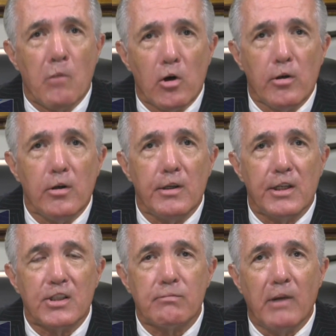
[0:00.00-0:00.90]
murdered
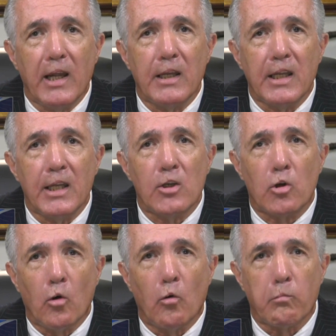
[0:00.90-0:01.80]
this man in
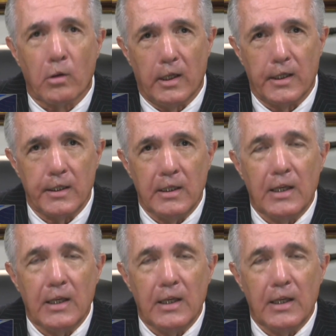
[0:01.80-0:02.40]
cold blood.